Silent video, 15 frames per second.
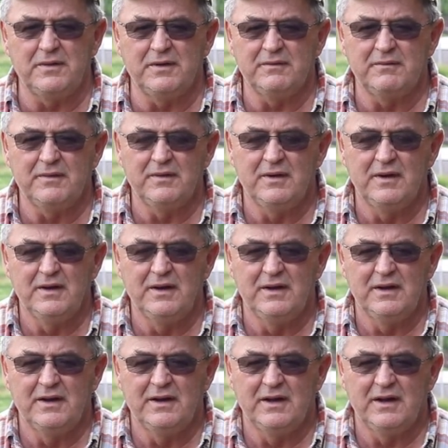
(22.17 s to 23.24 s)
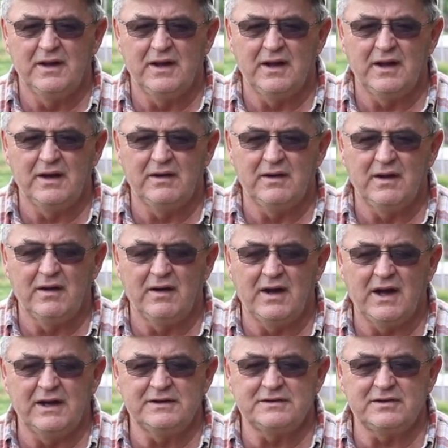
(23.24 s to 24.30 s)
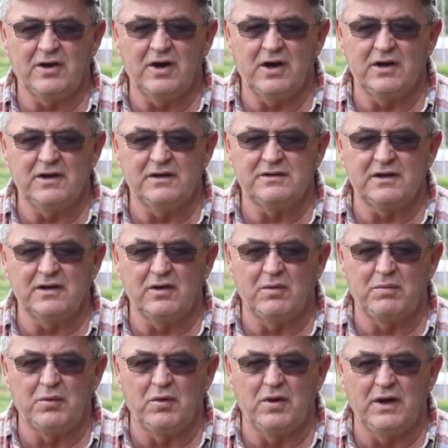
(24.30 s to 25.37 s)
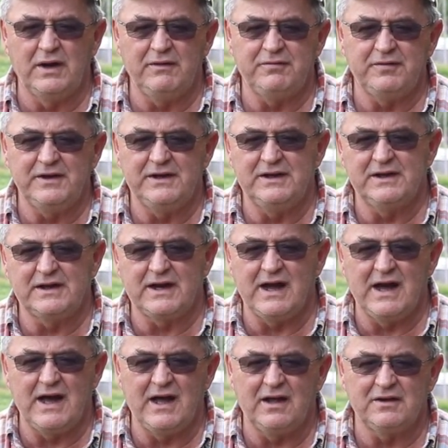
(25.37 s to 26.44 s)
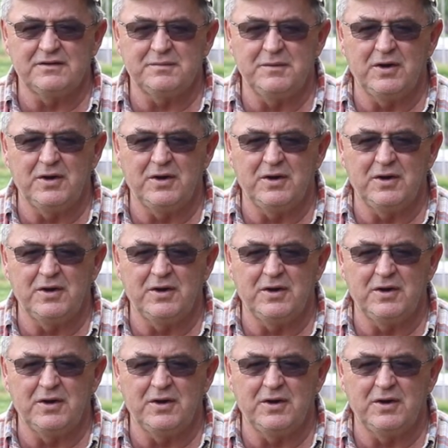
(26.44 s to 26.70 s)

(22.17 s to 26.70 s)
And I started as a little boy feeding the cows,